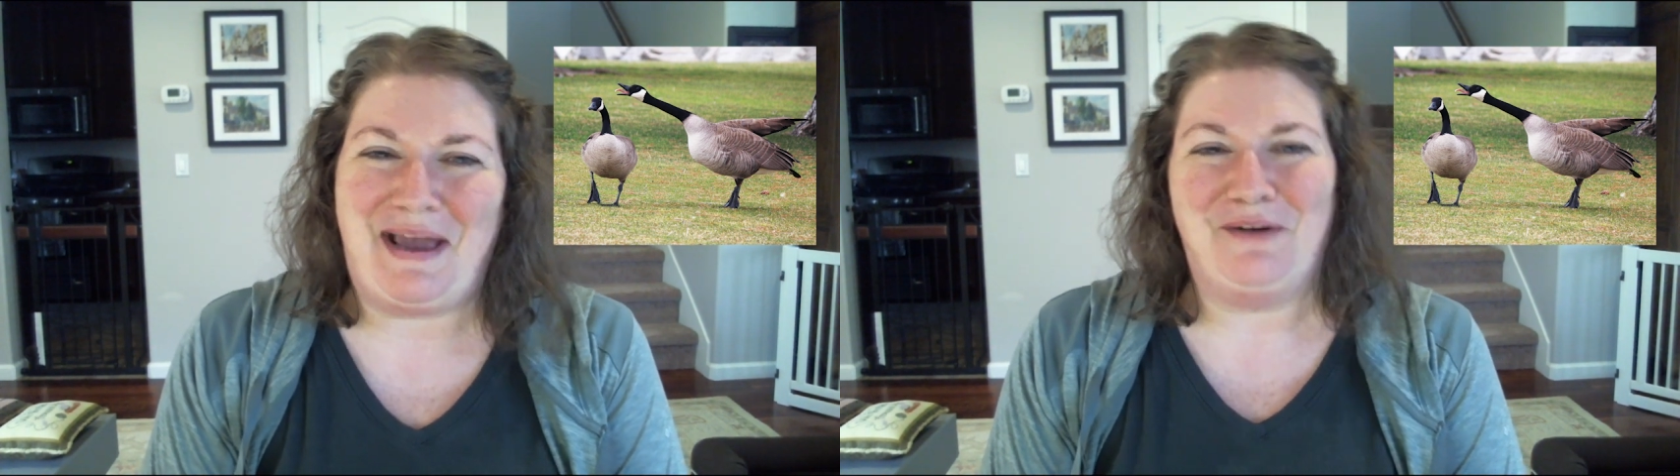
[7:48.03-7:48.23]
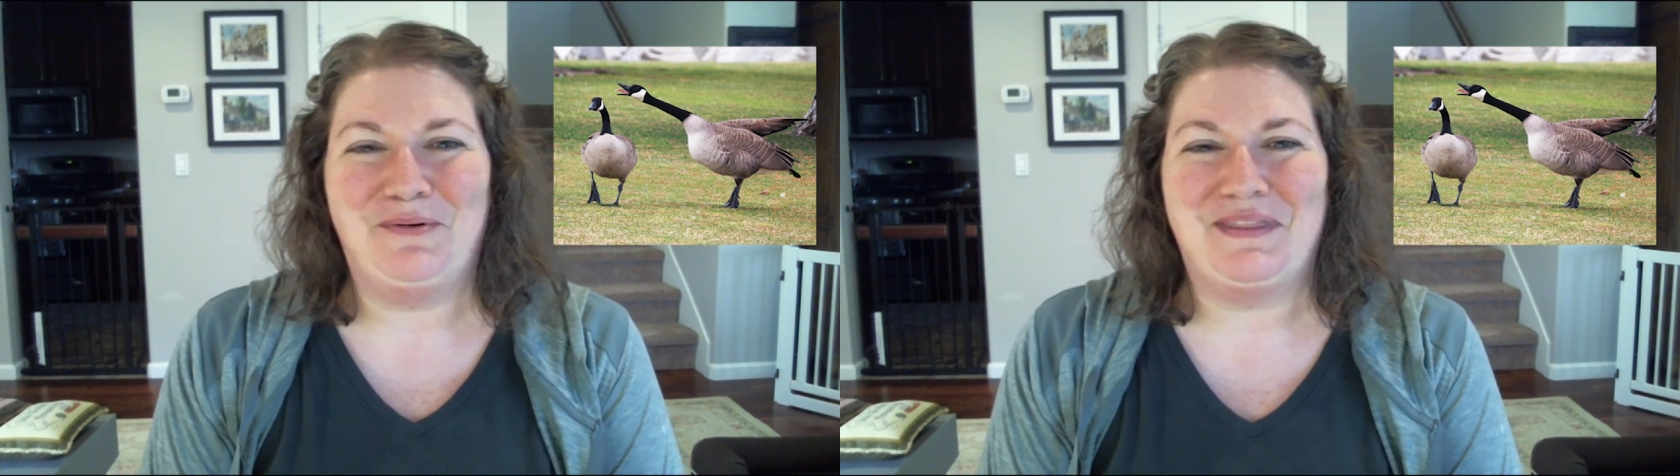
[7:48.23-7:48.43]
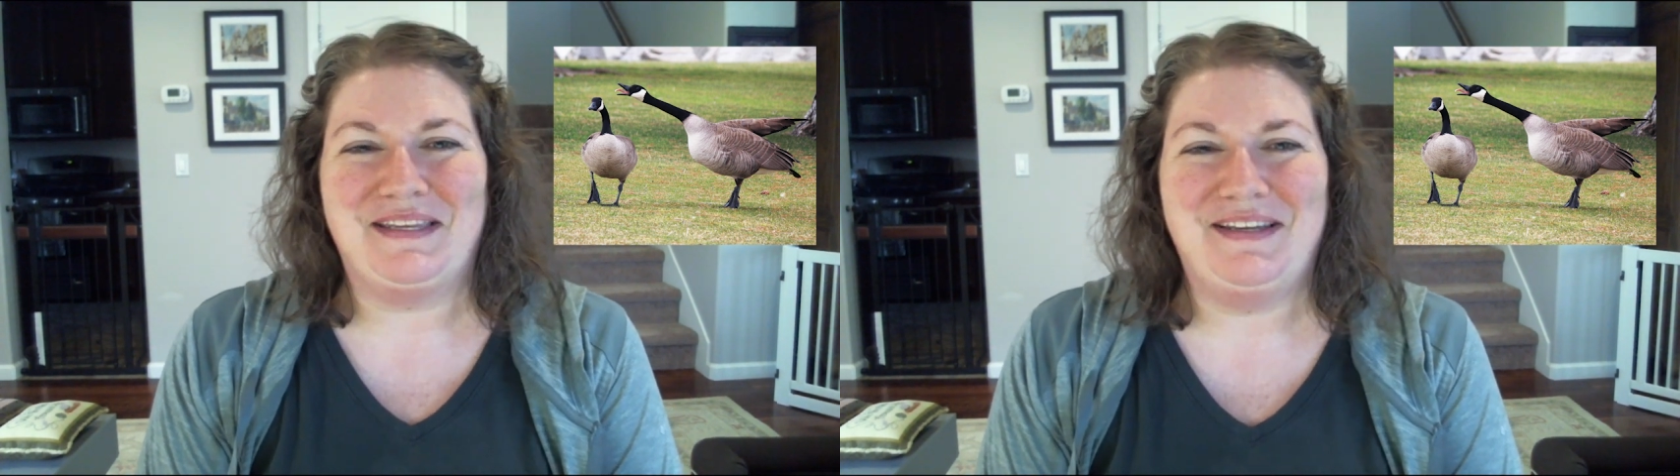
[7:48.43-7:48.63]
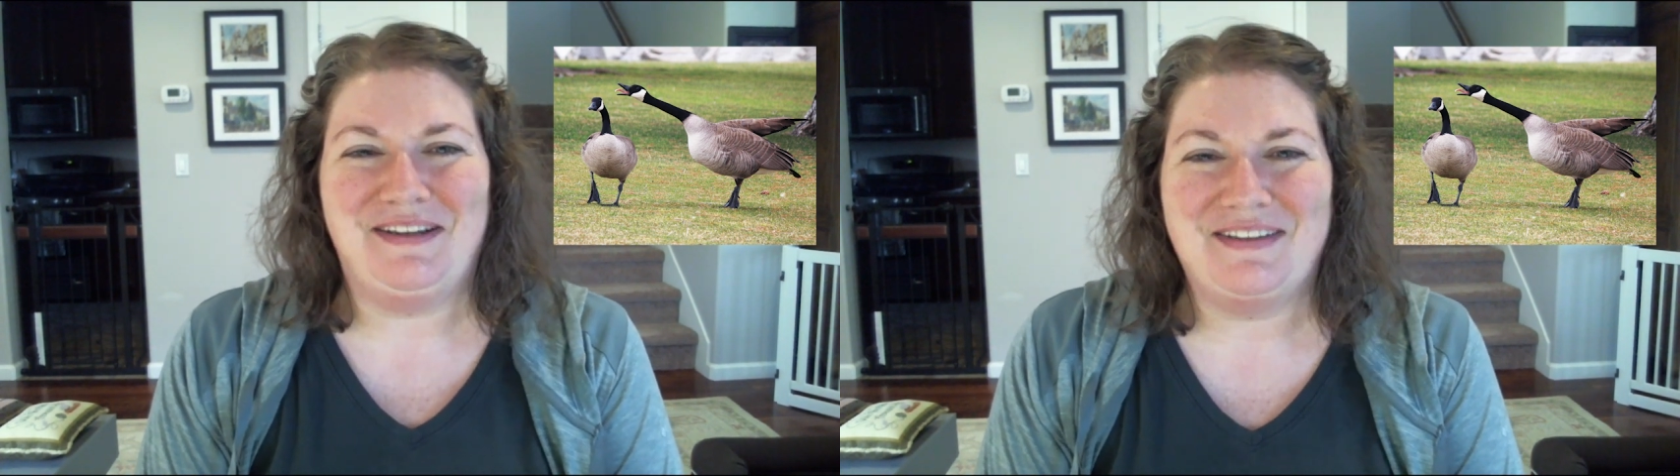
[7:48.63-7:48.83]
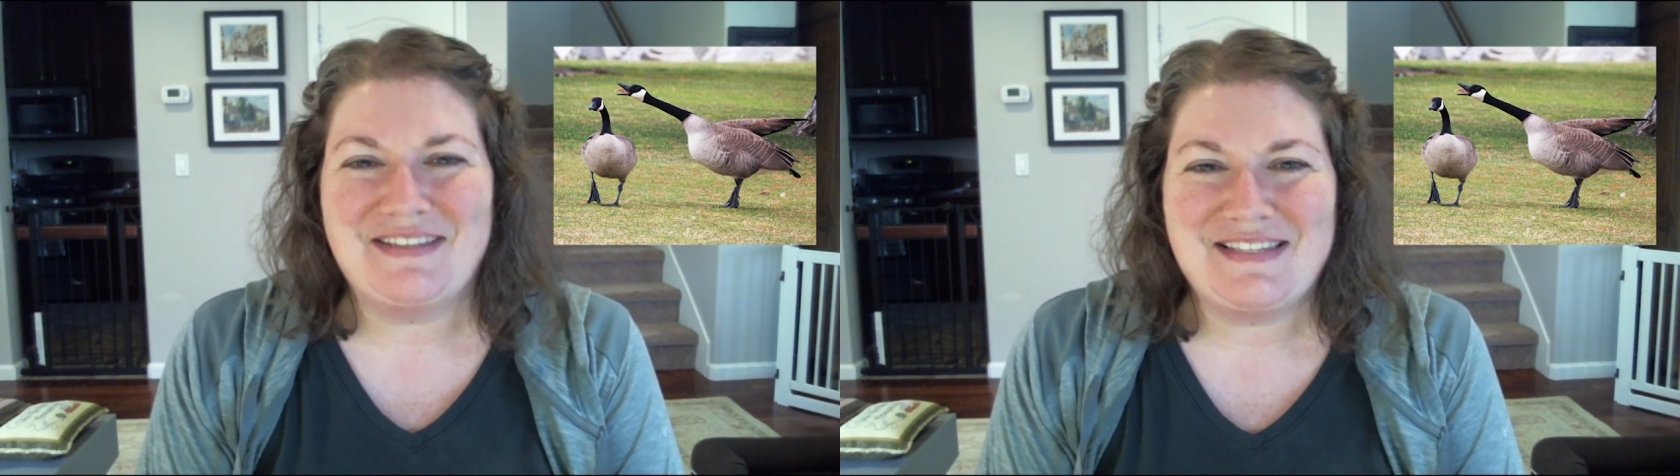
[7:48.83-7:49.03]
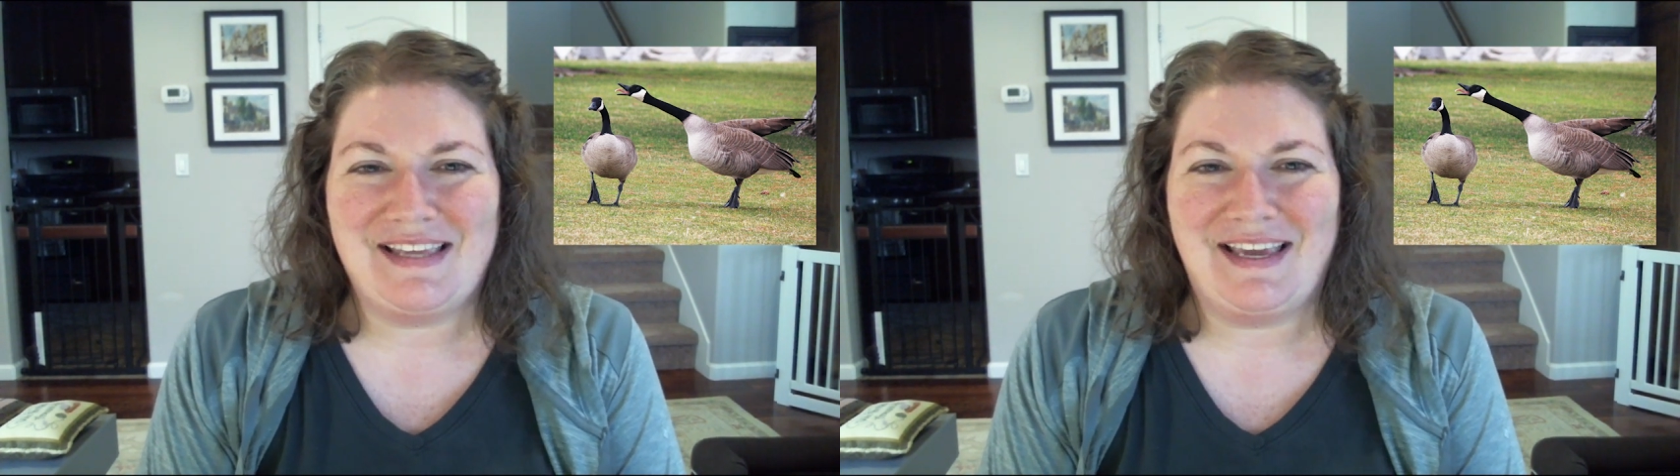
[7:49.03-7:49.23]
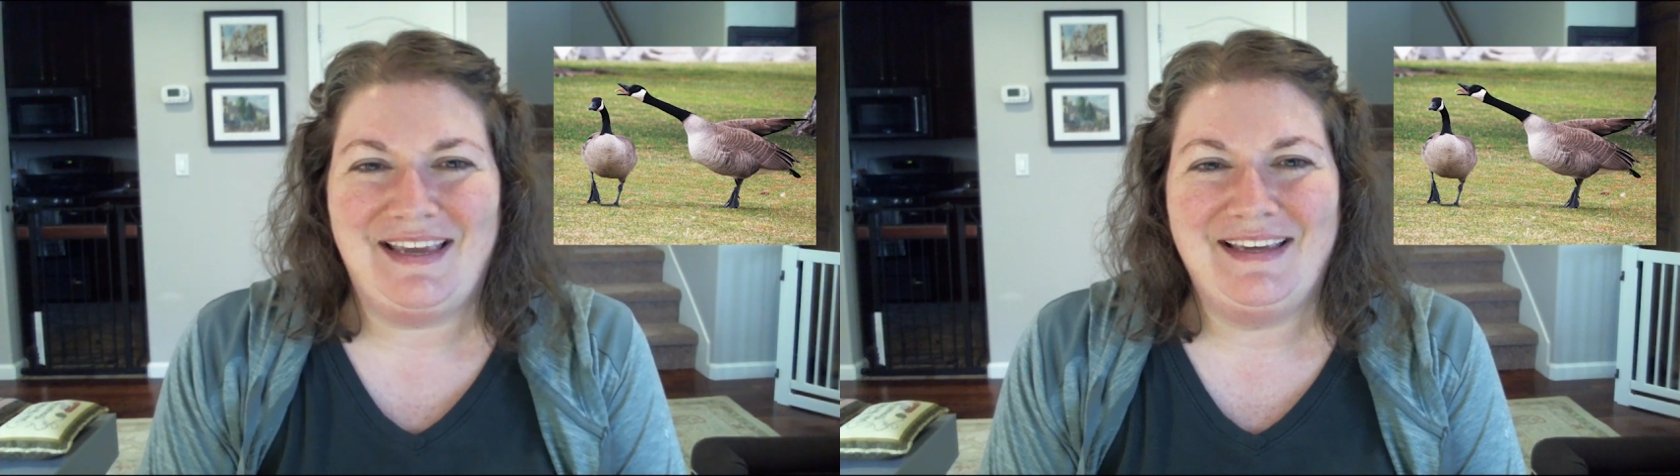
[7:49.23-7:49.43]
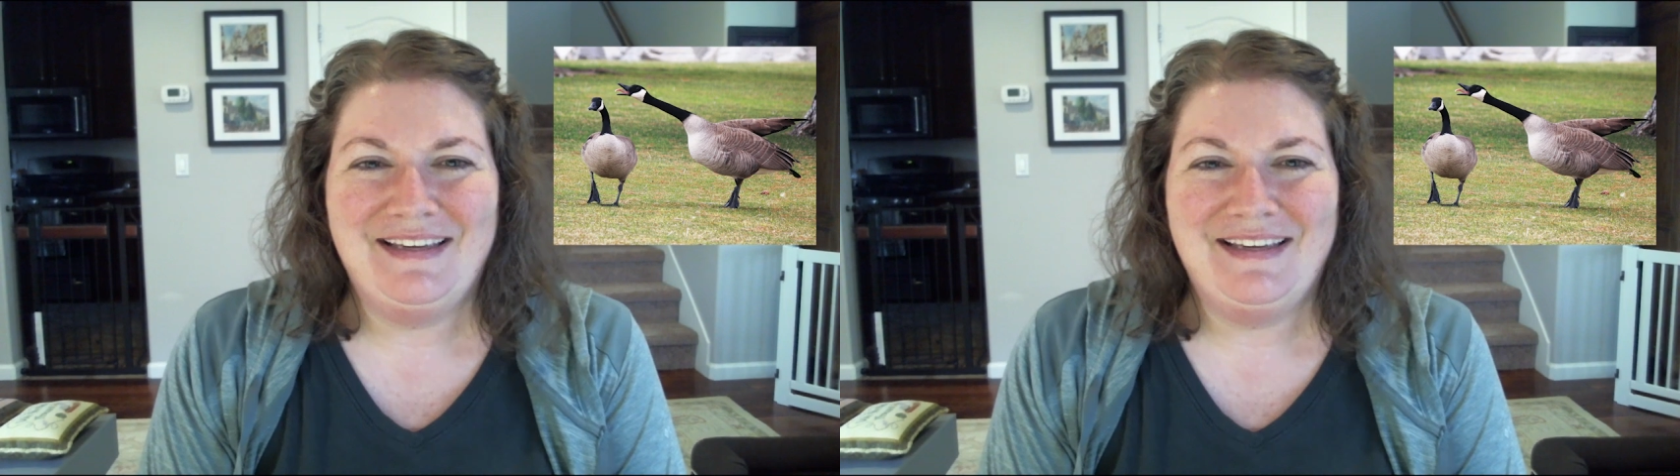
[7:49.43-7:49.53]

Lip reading: out with the dogs, they